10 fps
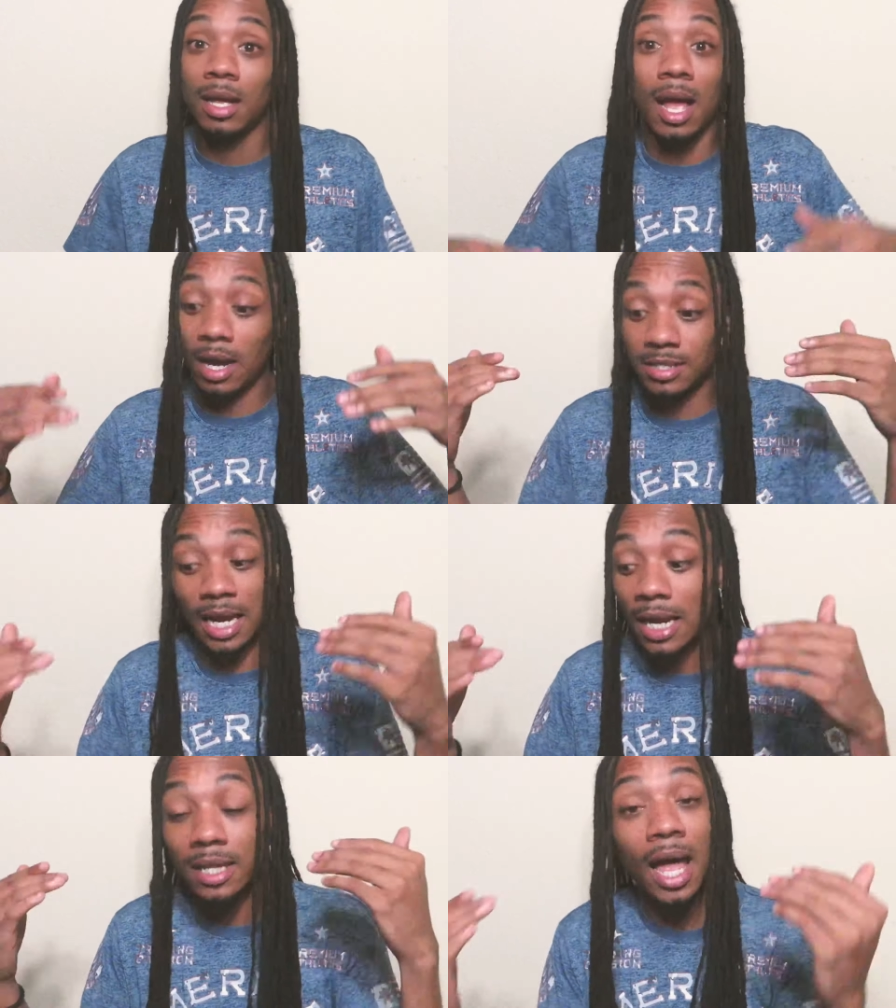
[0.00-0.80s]
cause I
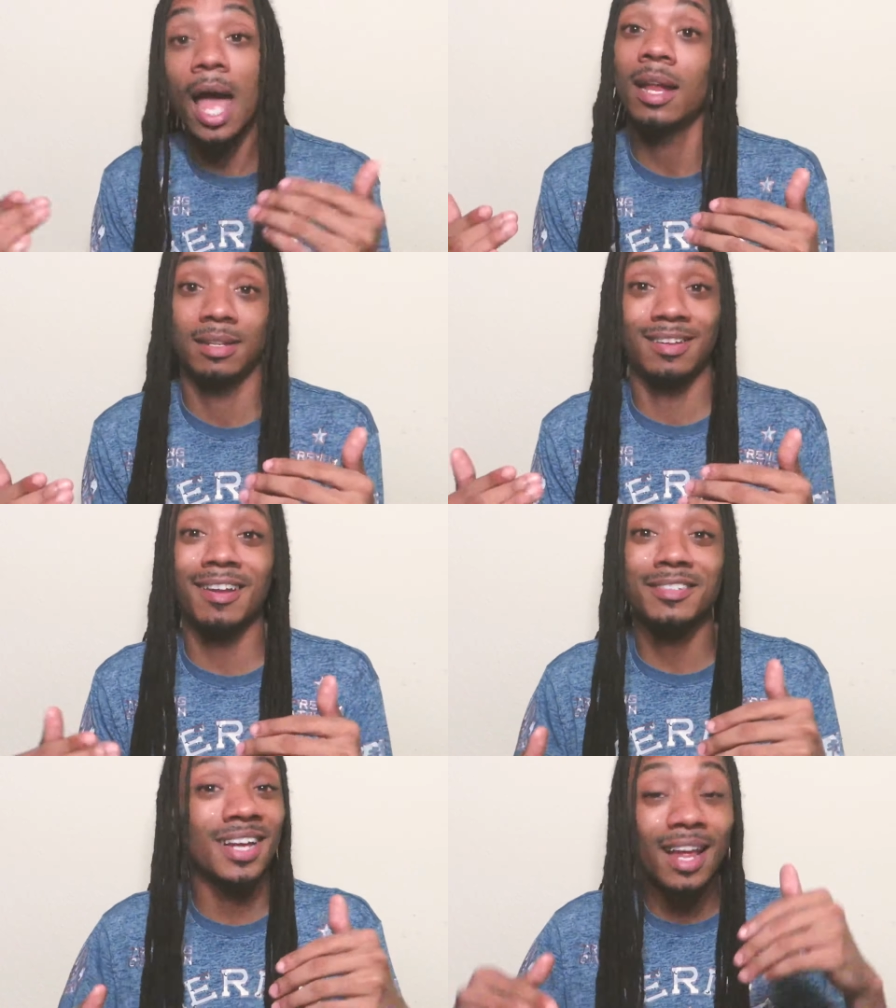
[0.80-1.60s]
got a lot. You know what
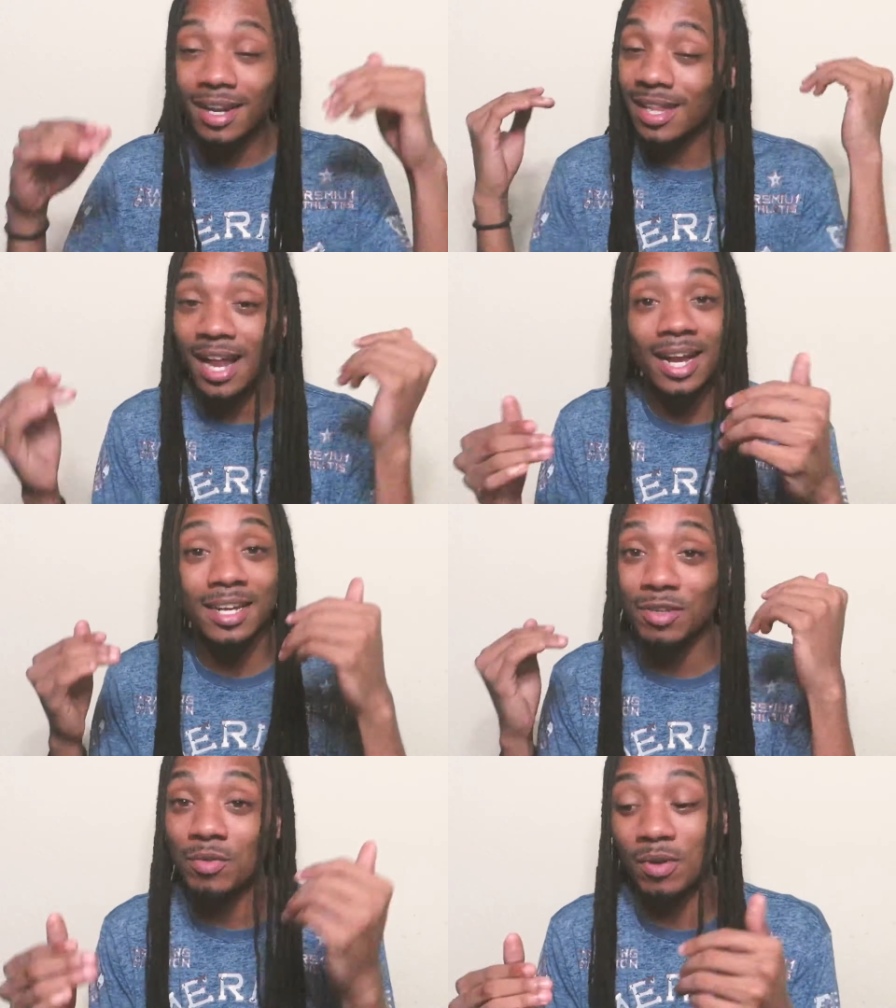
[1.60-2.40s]
I'm saying? I got a lot I can
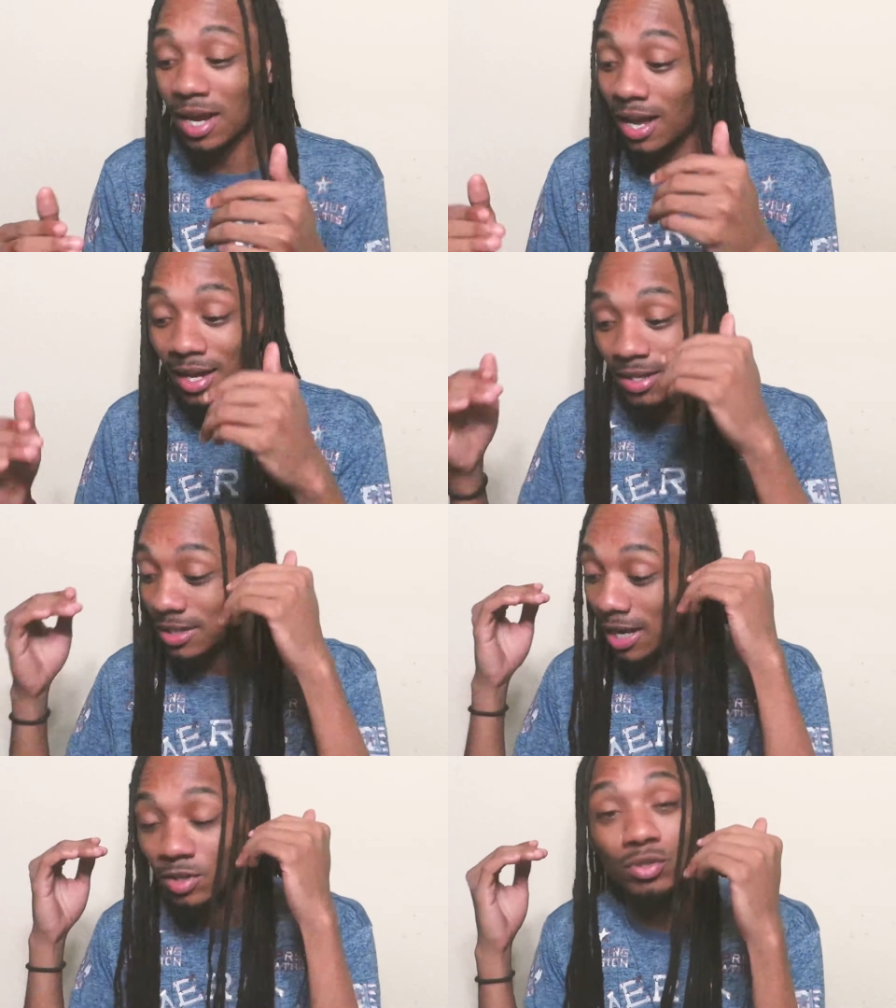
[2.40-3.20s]
do. I, I, I
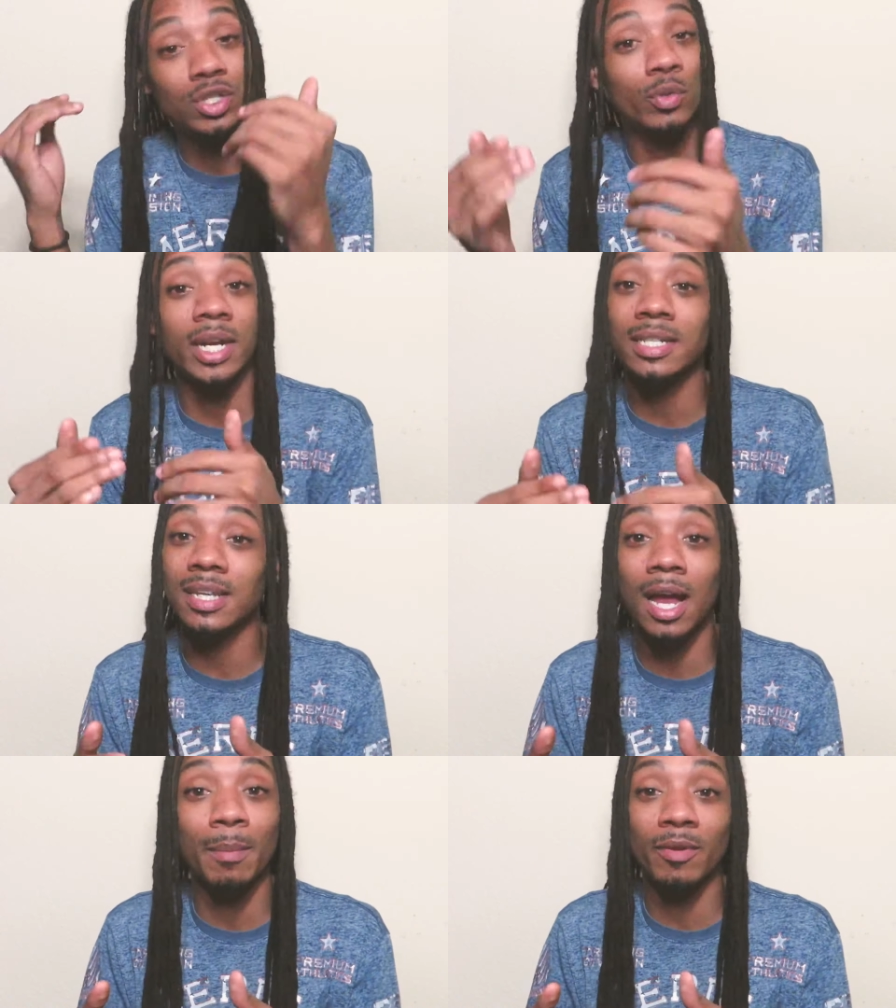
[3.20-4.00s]
can do just three at a
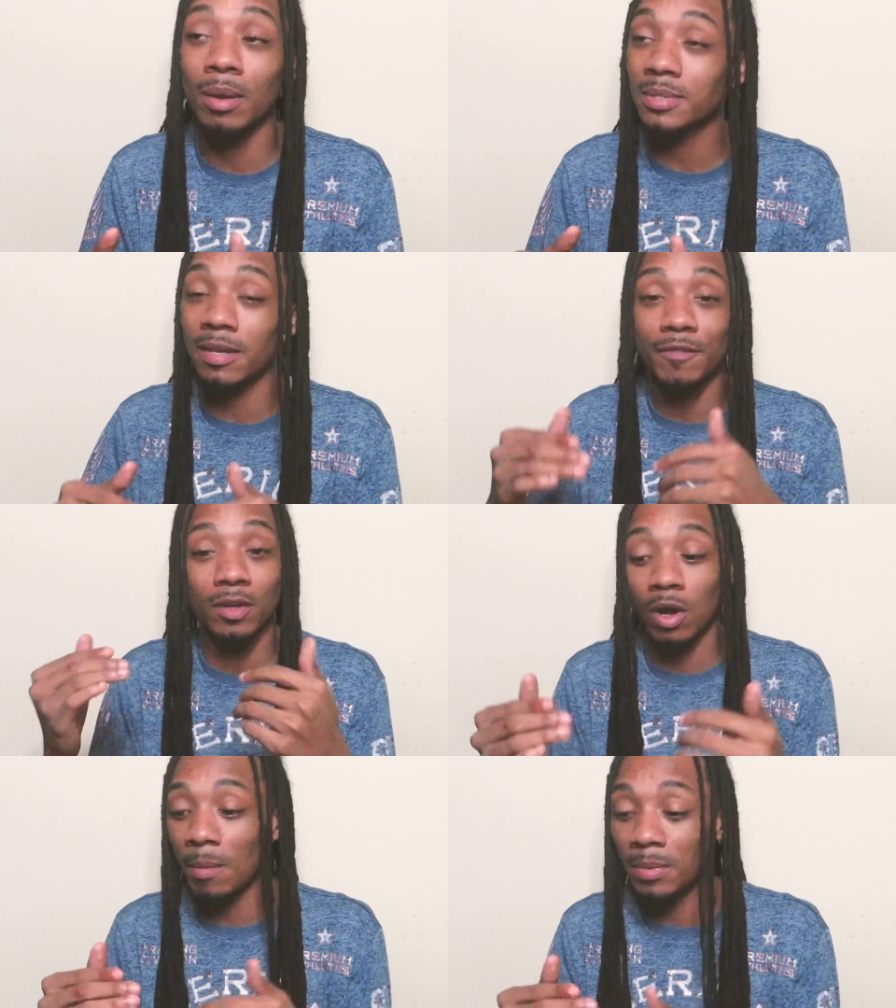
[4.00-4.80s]
time, you know what I'm saying, for
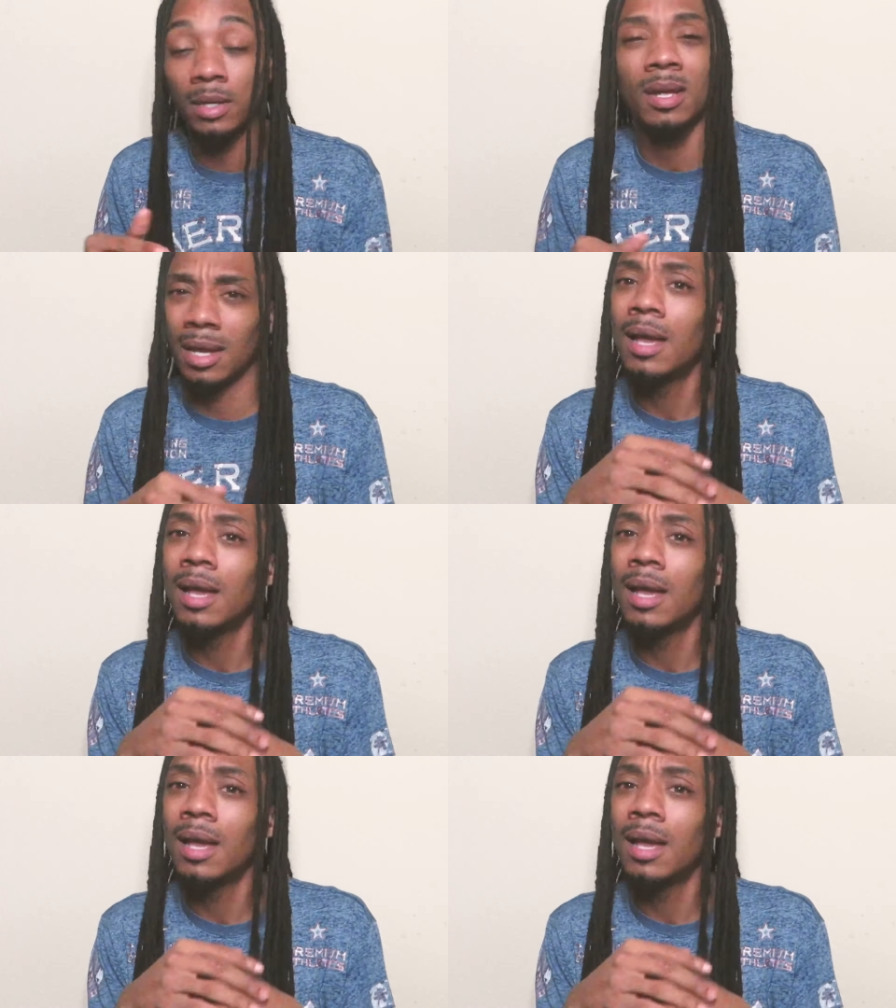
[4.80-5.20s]
y'all. But